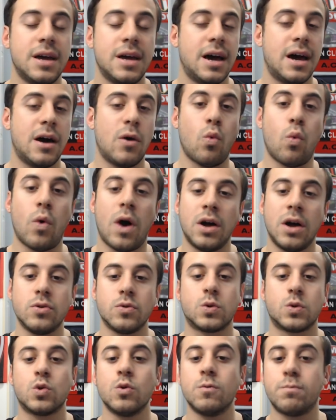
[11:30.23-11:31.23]
one
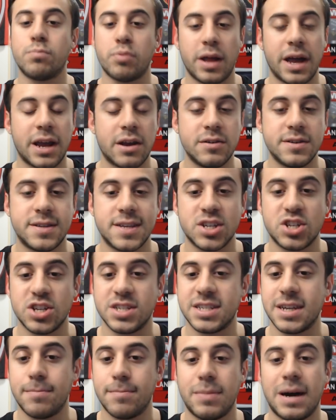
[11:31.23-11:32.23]
or two players such
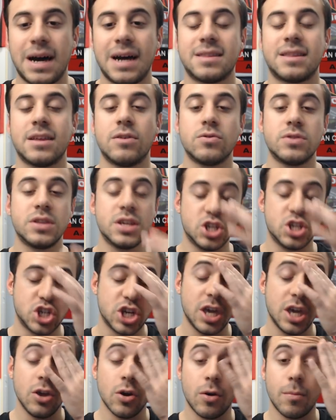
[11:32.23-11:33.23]
as Abate or
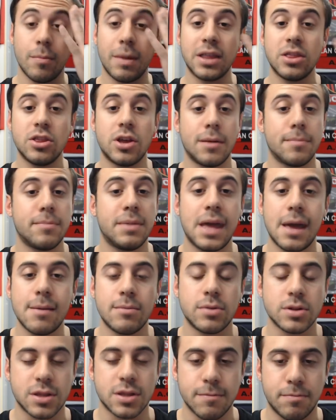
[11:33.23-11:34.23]
Deschillo might not be
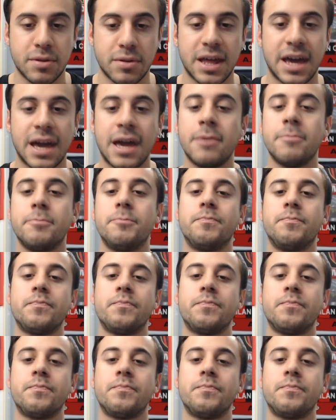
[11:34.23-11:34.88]
able to play,